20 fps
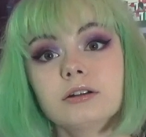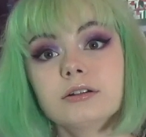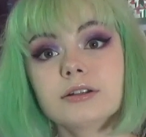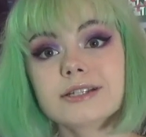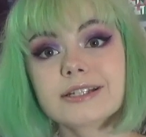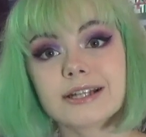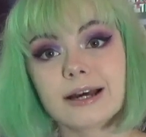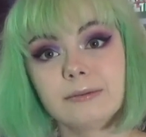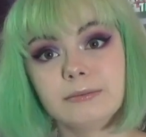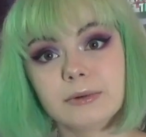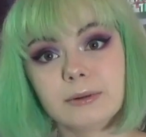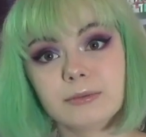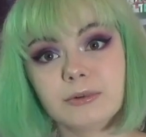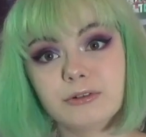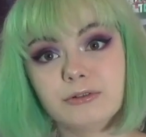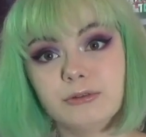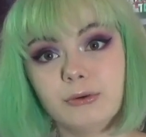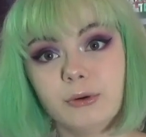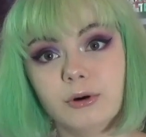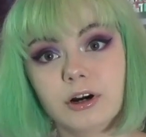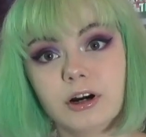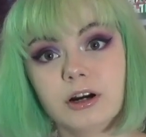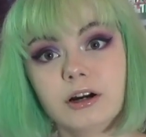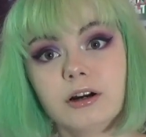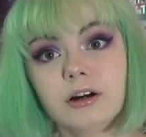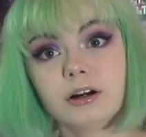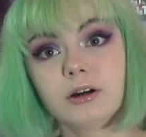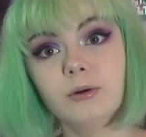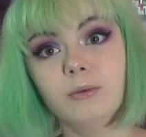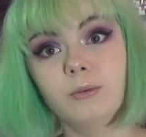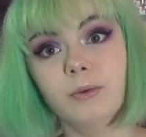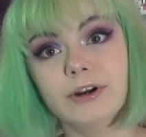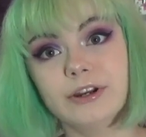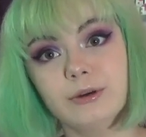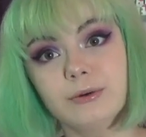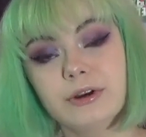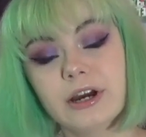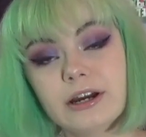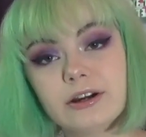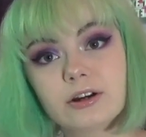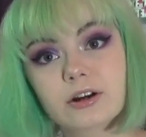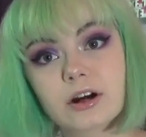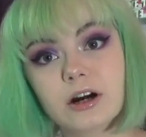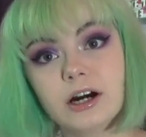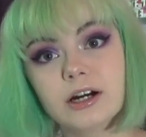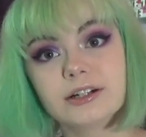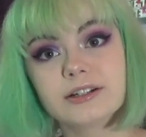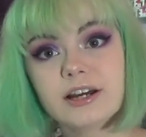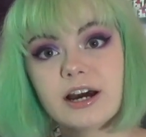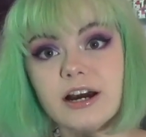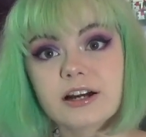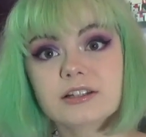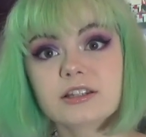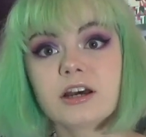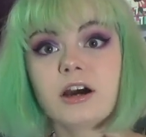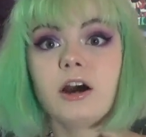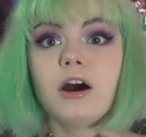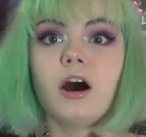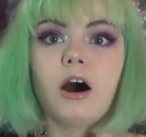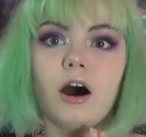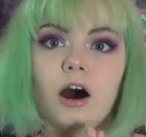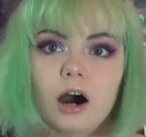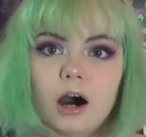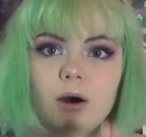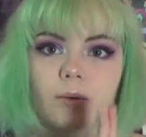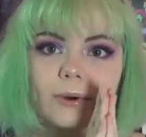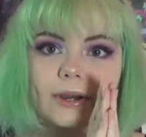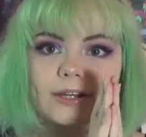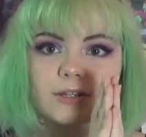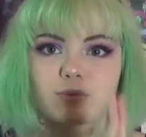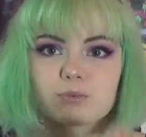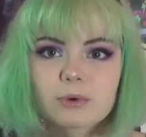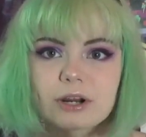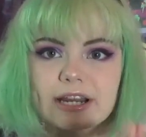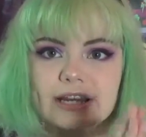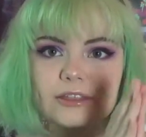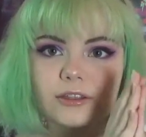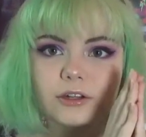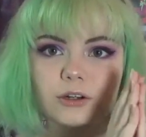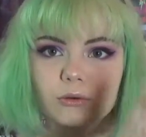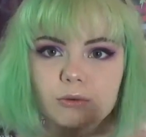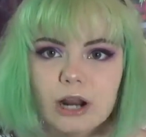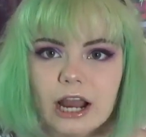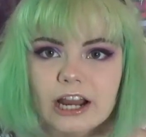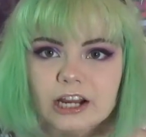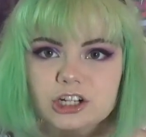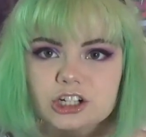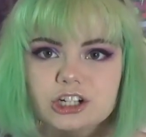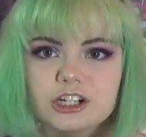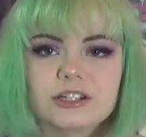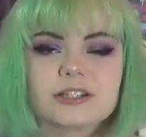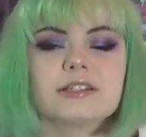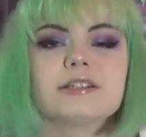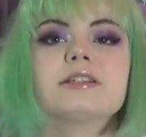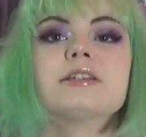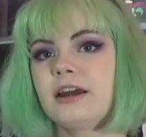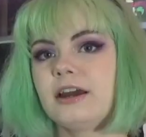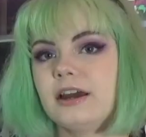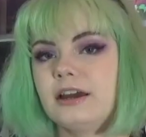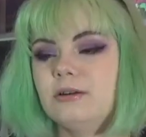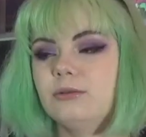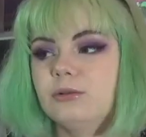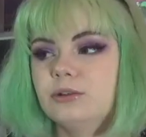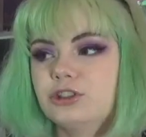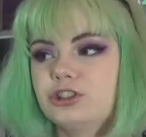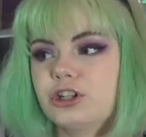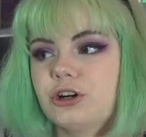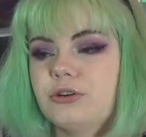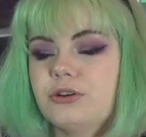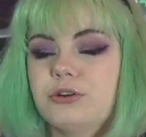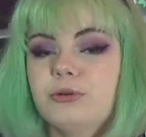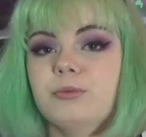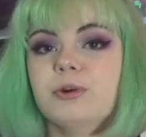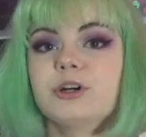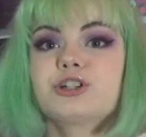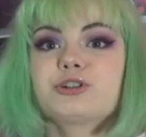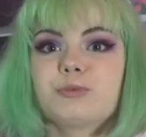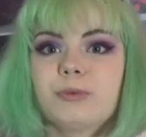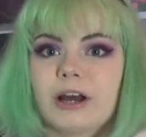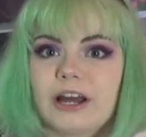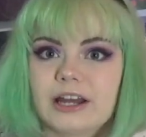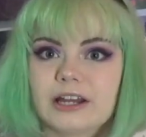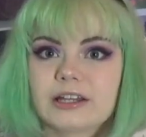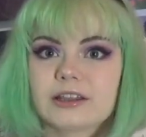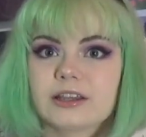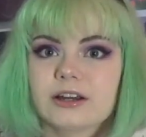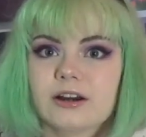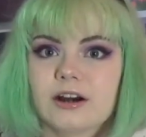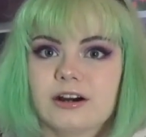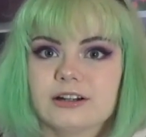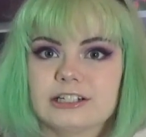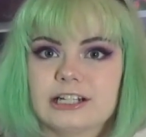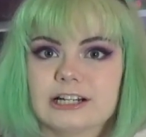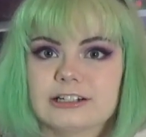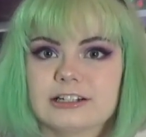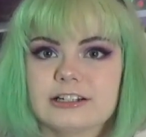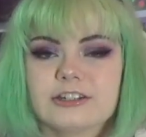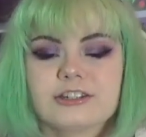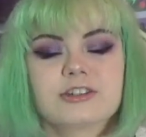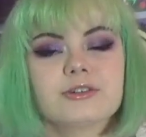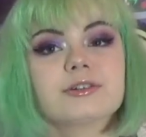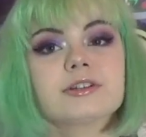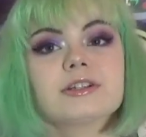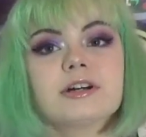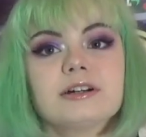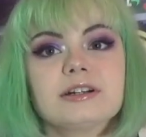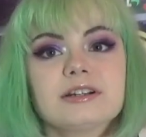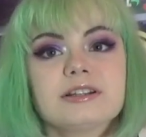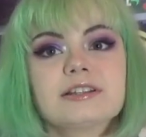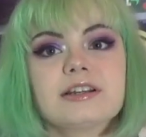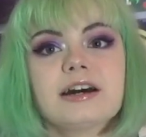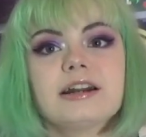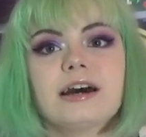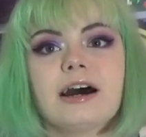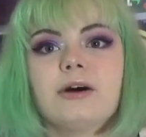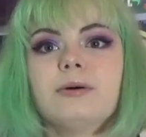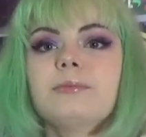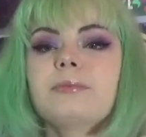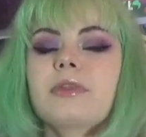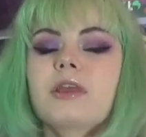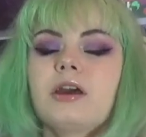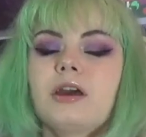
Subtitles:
Step number 4, when you get your contact, always read the directions. It will show you which way the contact is, so it's not inside out.